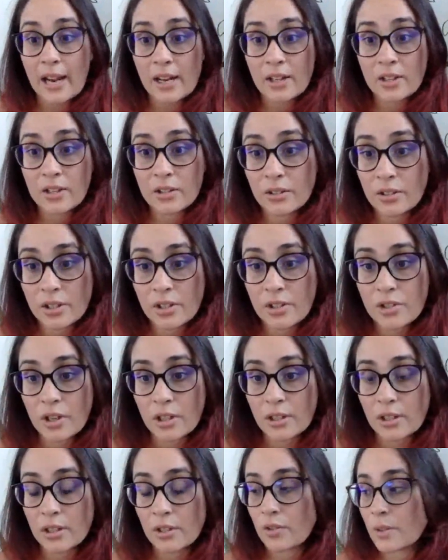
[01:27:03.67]
it's an actual
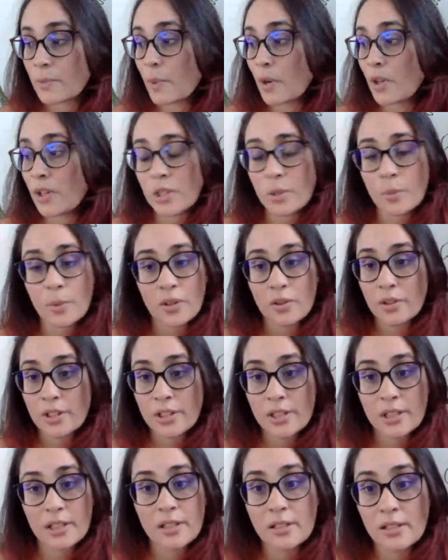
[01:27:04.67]
constructed response or
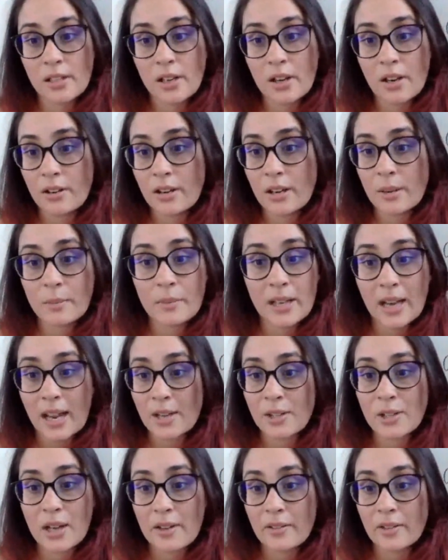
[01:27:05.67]
whether it's just you know i'm
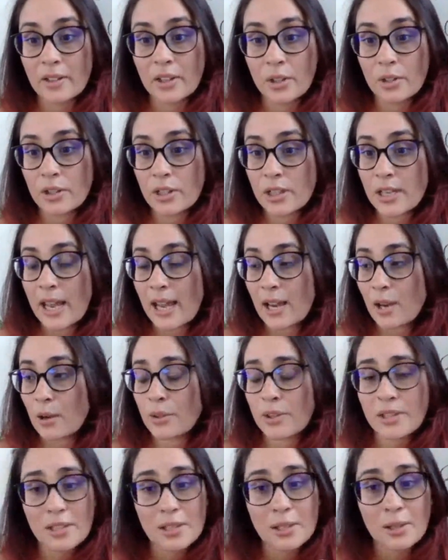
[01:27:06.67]
glad you're having a good day
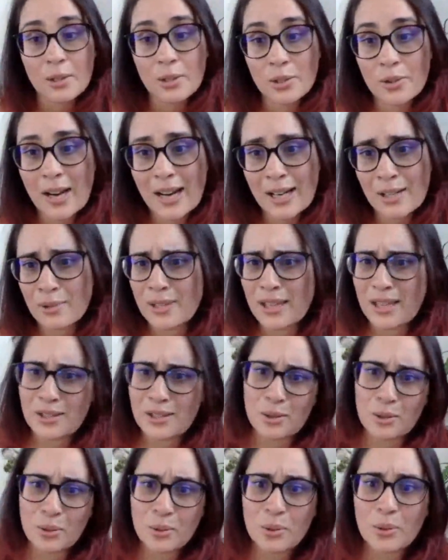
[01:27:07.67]
or this looks great or
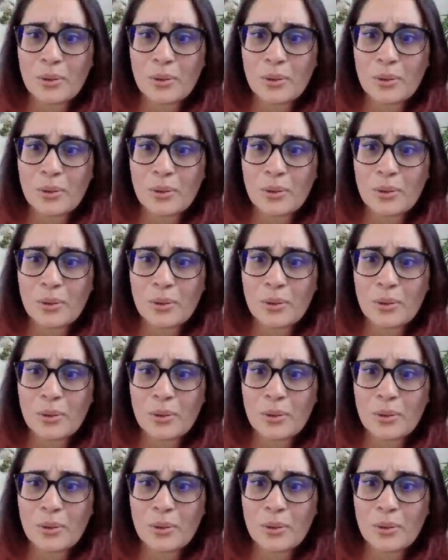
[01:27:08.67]
that's